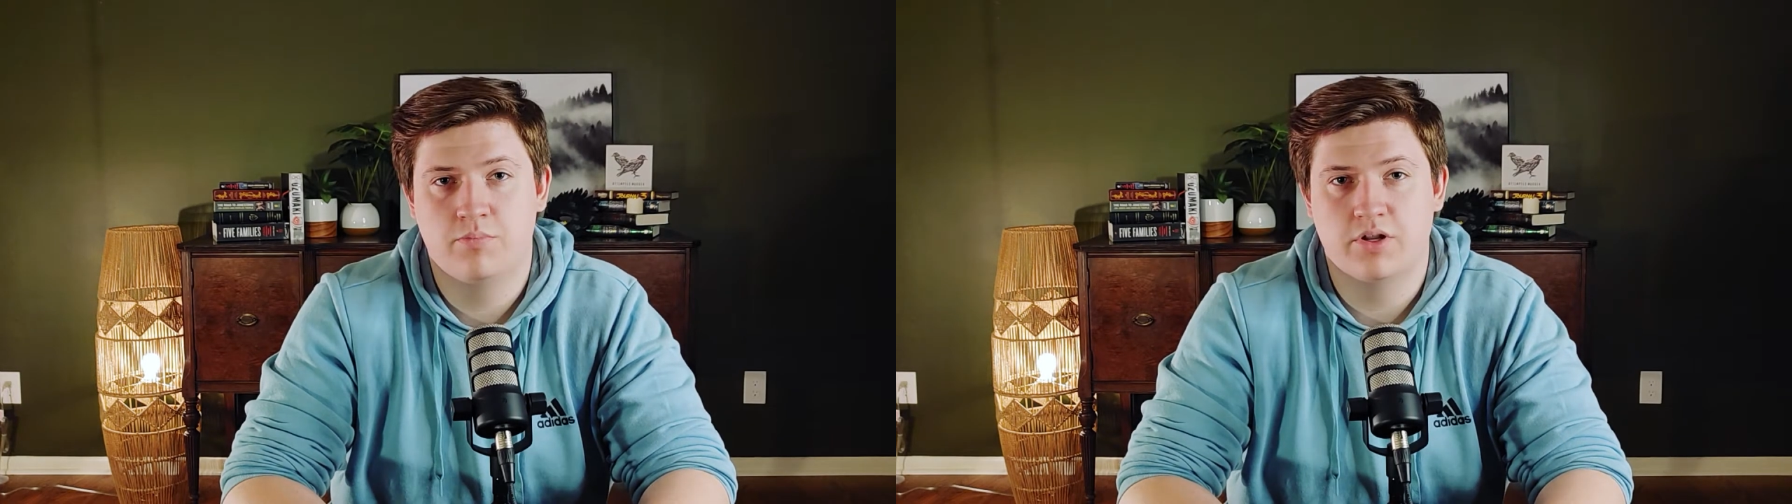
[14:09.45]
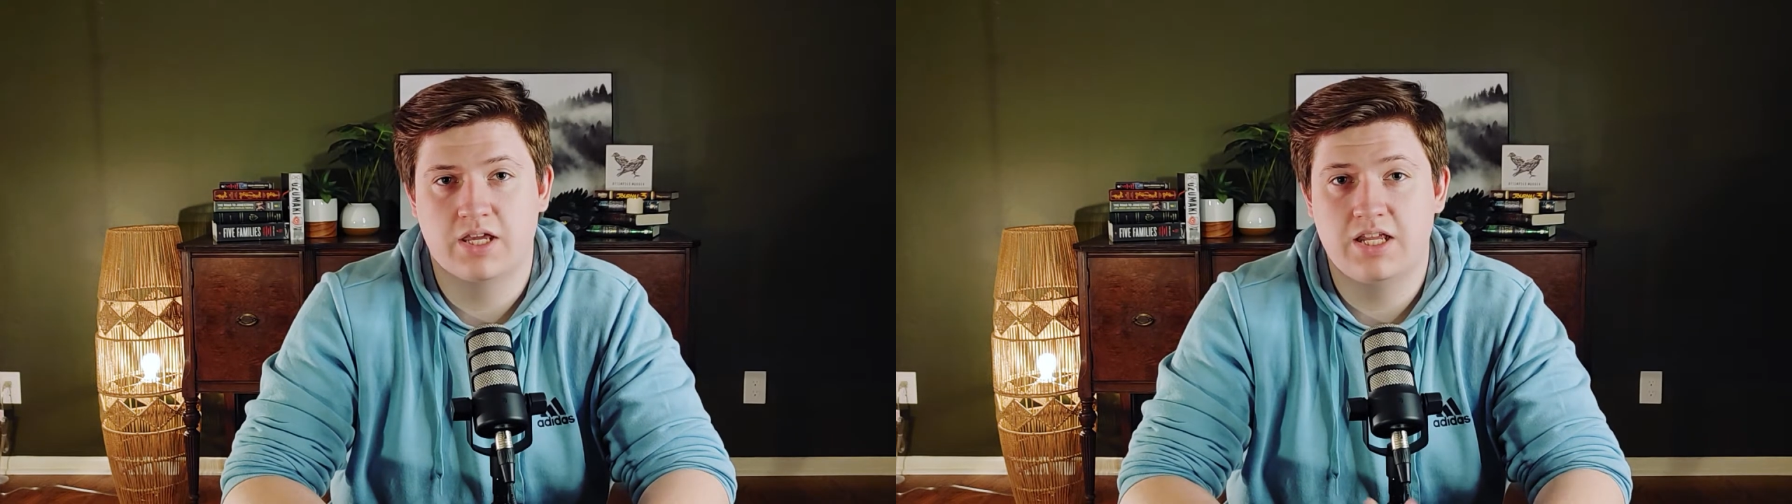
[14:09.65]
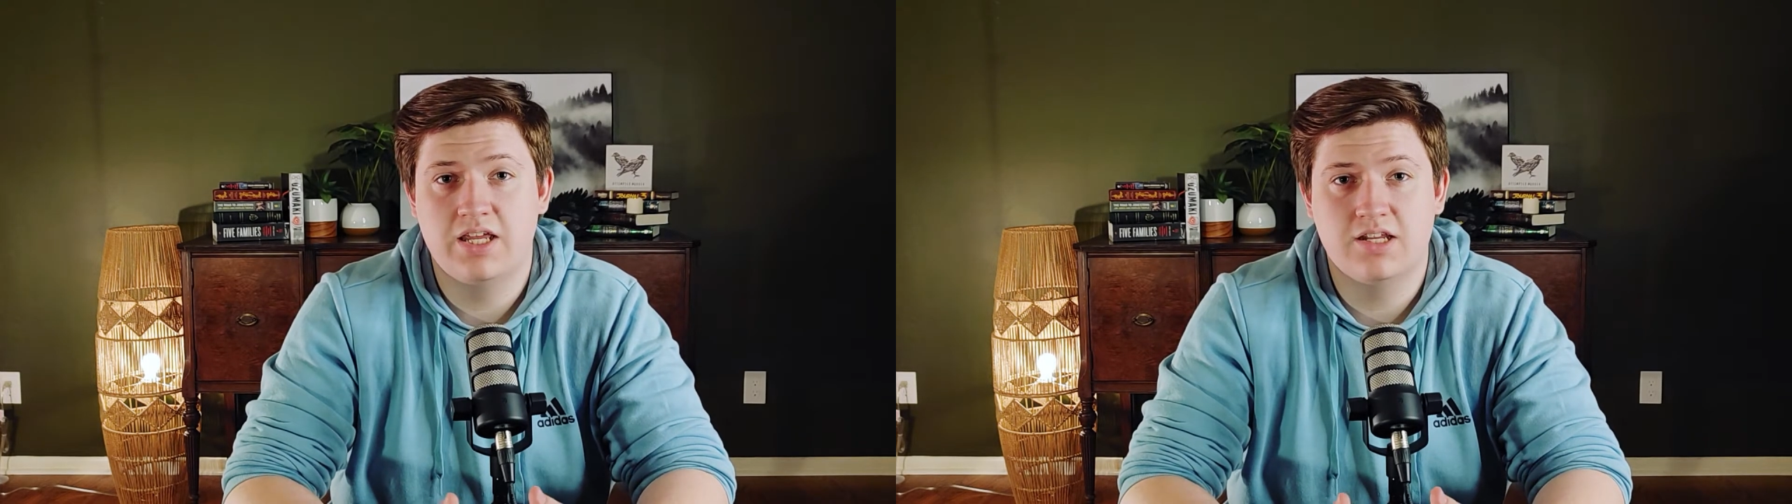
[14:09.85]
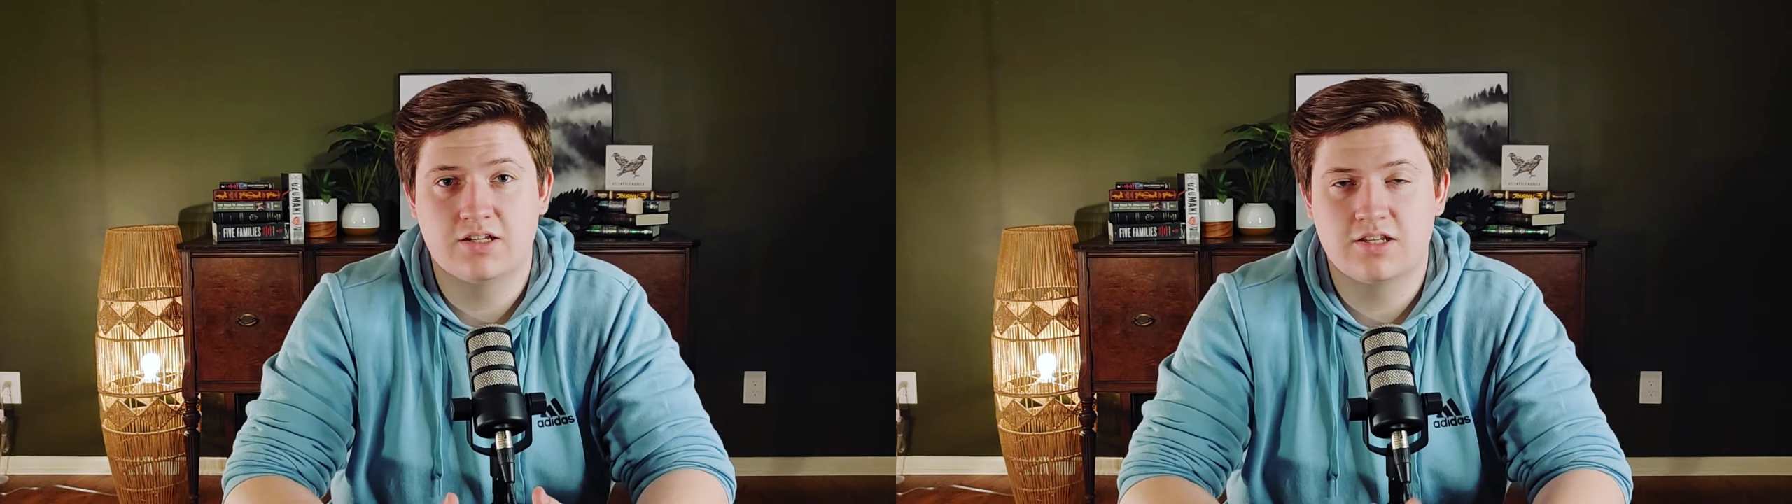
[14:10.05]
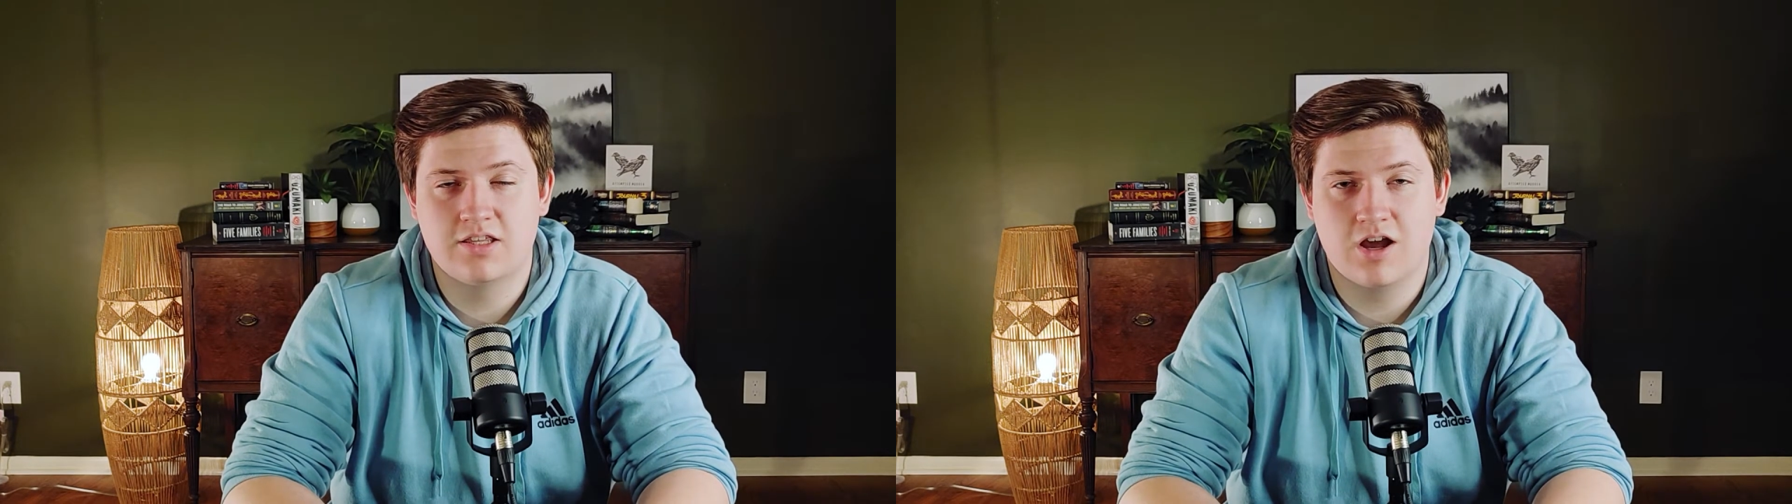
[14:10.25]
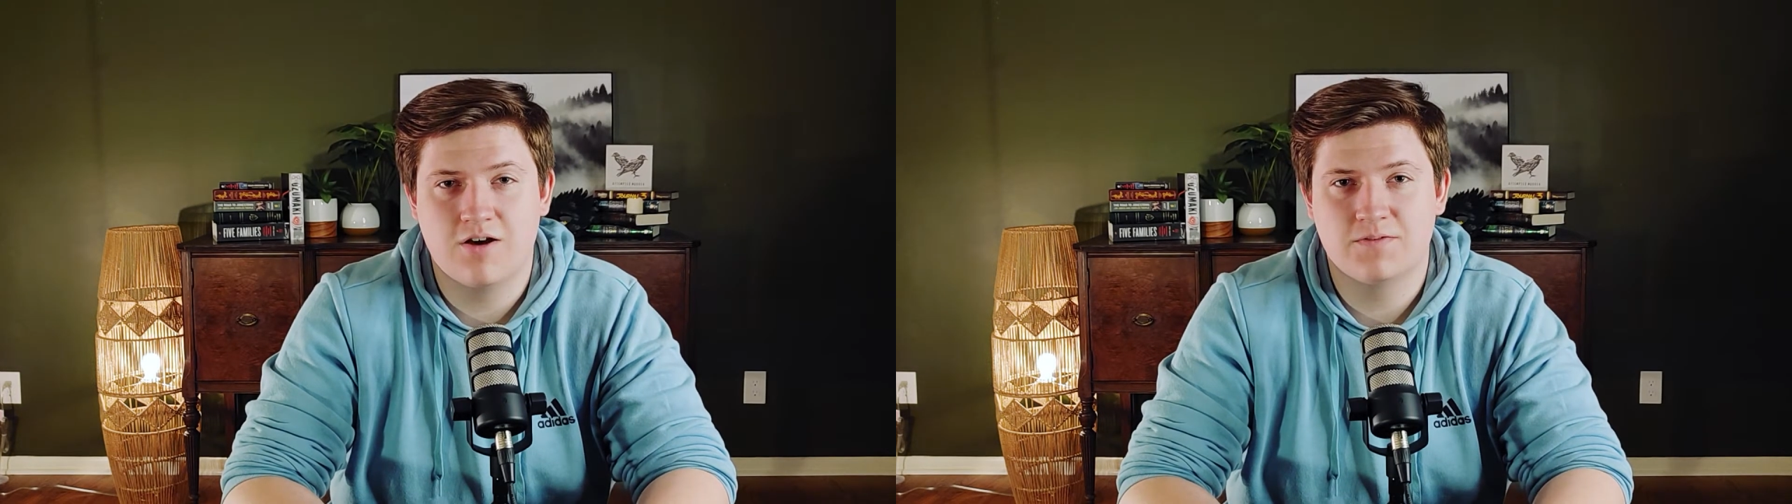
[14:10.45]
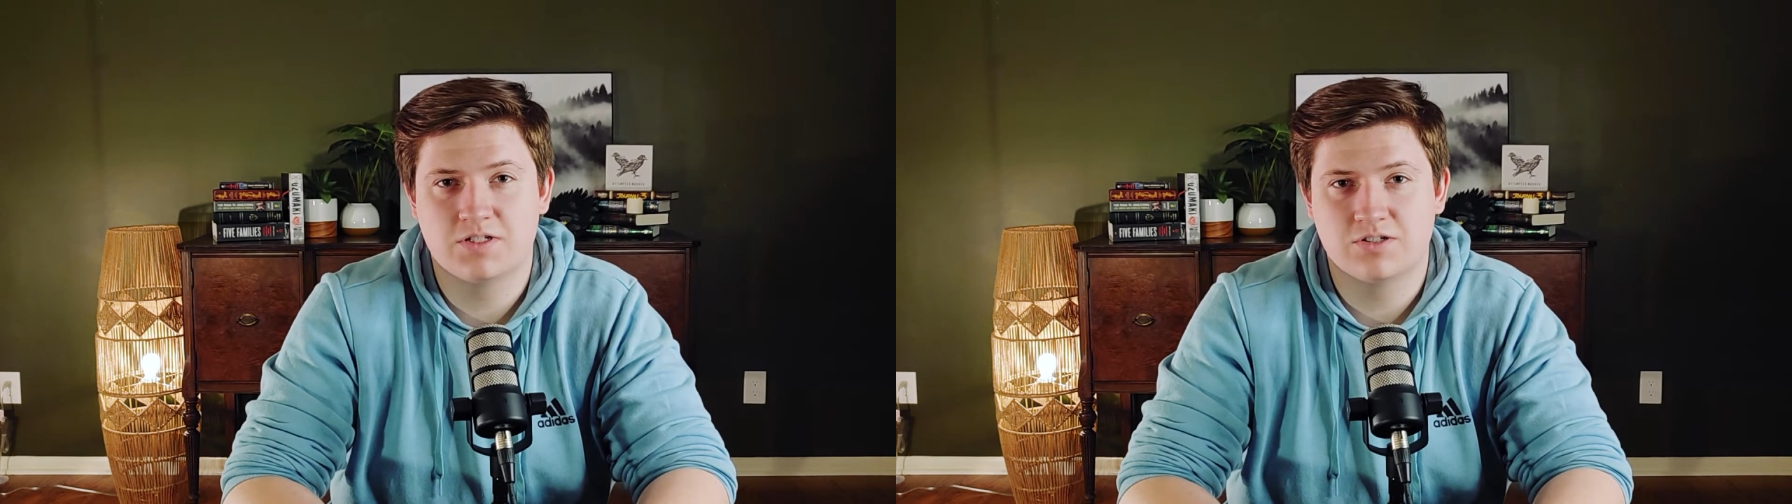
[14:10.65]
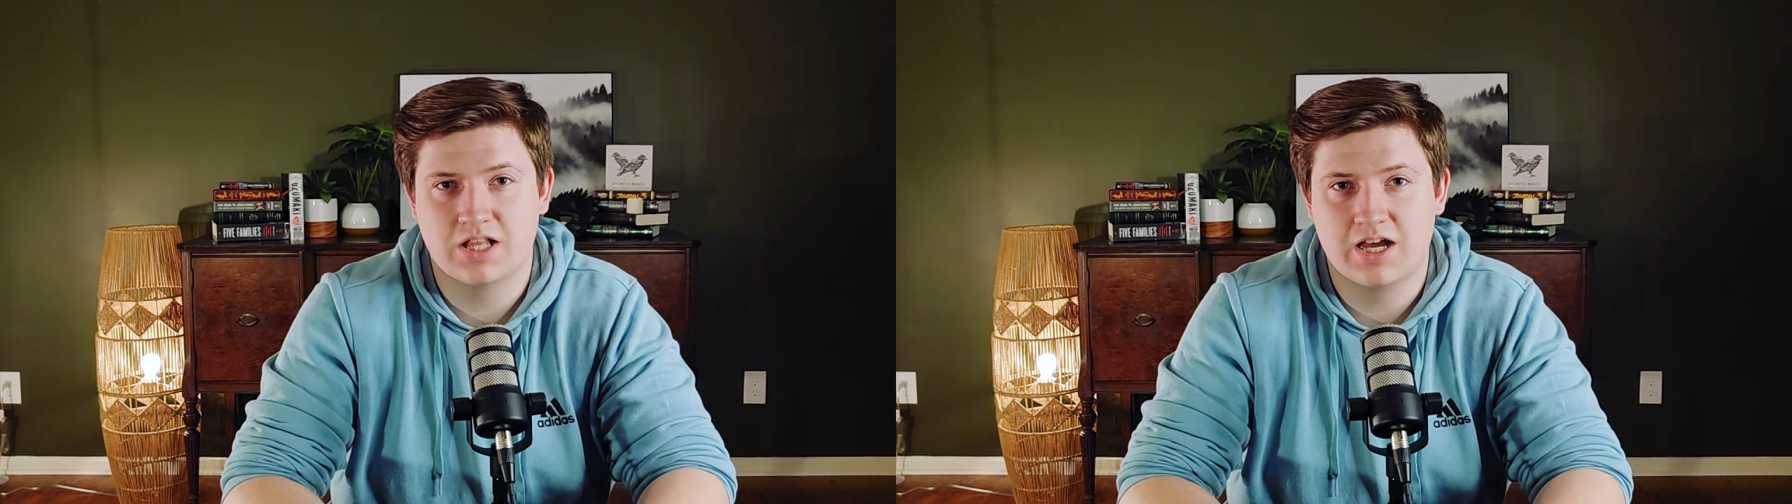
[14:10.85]
putting an end to the
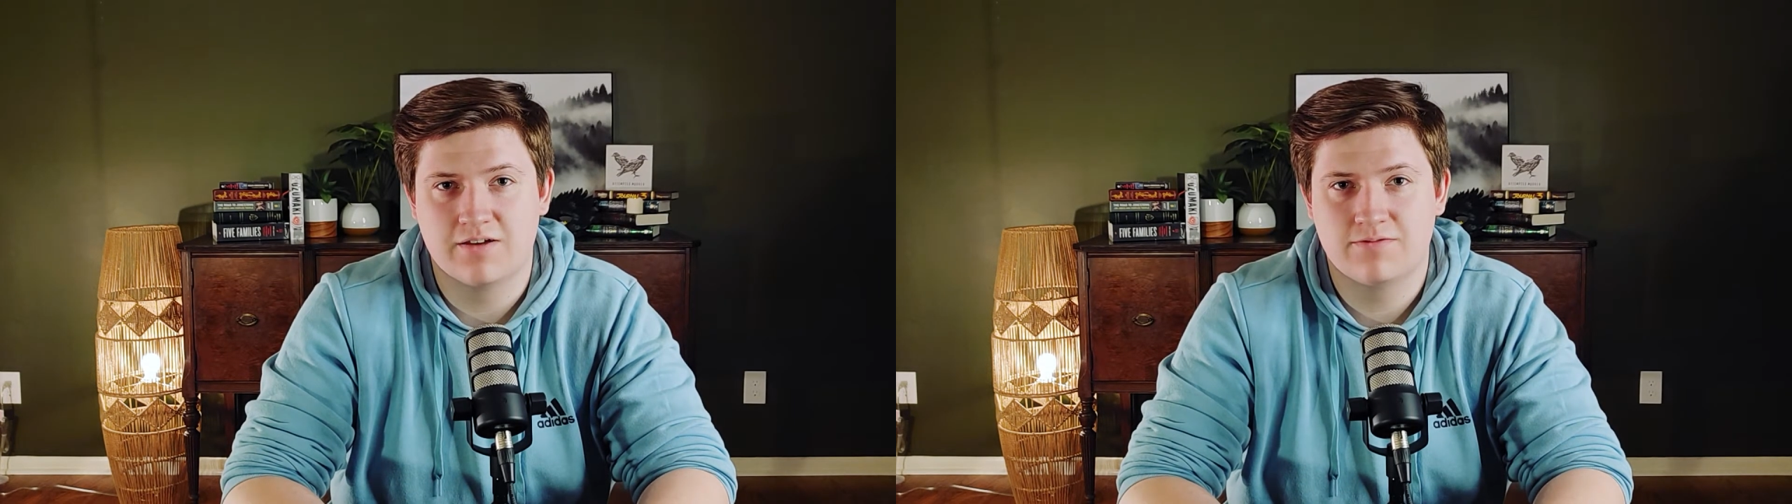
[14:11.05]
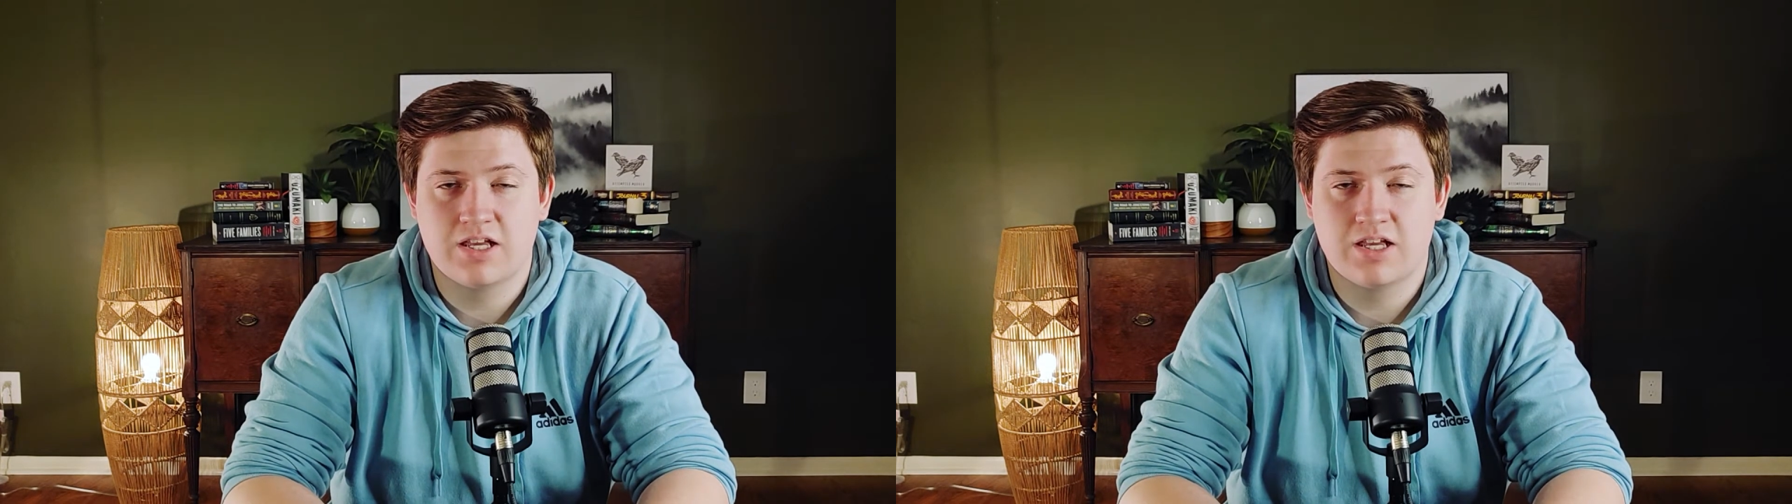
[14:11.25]
officer's life